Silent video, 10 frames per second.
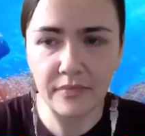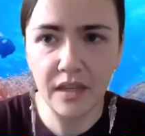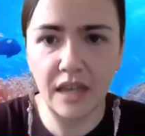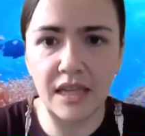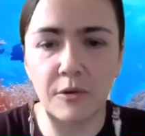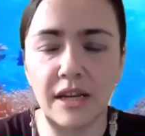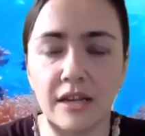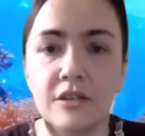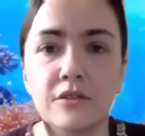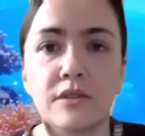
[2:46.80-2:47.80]
And then we'll get
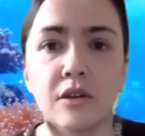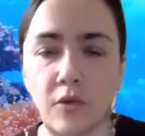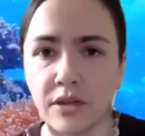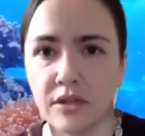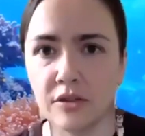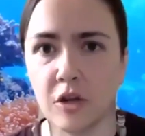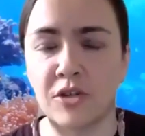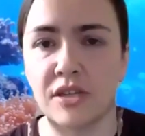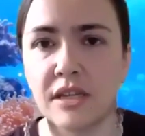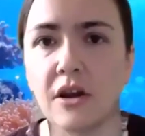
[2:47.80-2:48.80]
into the course
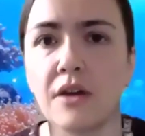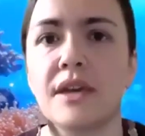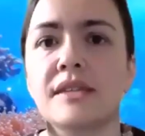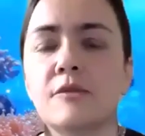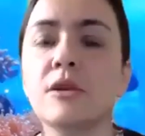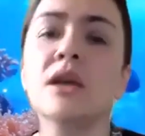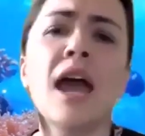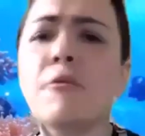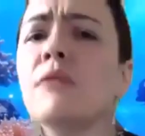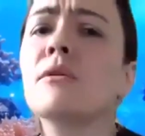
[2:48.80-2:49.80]
descriptions and all this and,
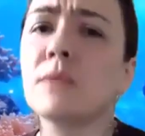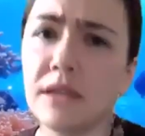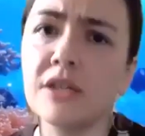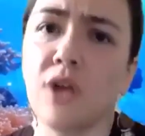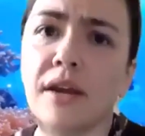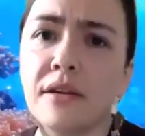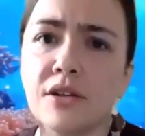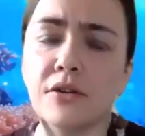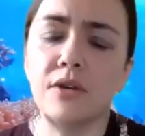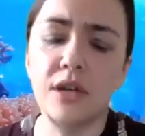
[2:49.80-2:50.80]
and what we're really trying to
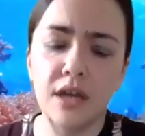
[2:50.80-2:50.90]
do.